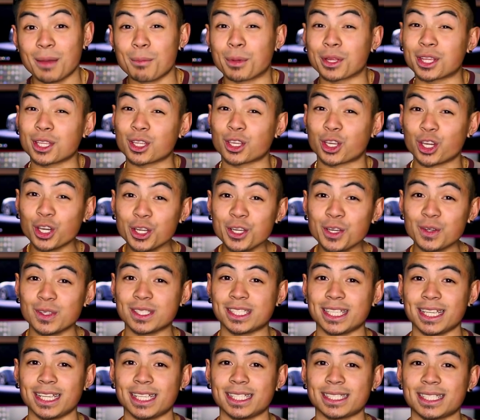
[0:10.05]
But the good
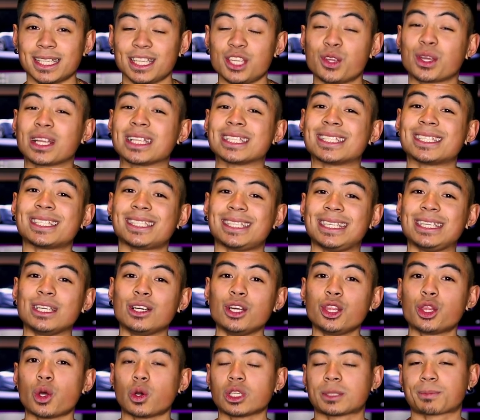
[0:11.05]
news is you can
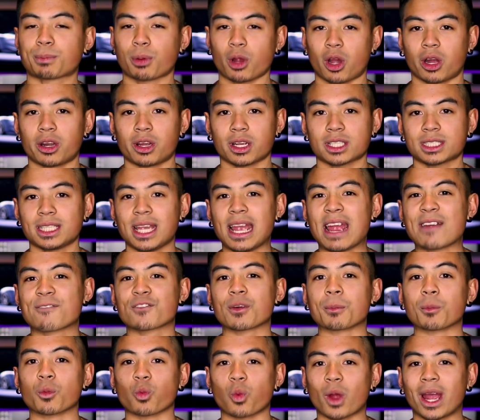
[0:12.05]
steal those products
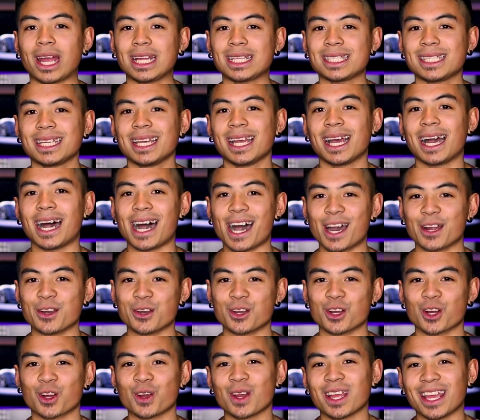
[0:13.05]
from right
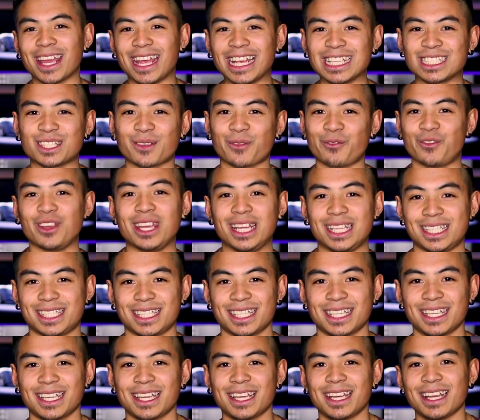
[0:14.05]
under his
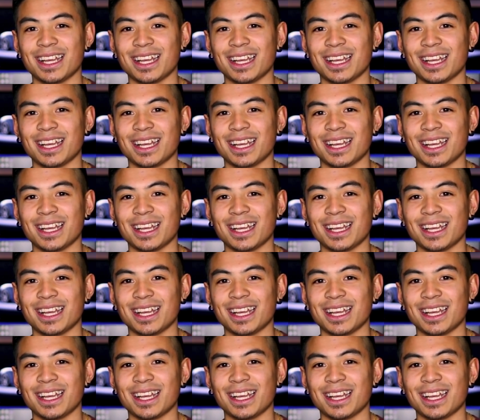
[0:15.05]
feet.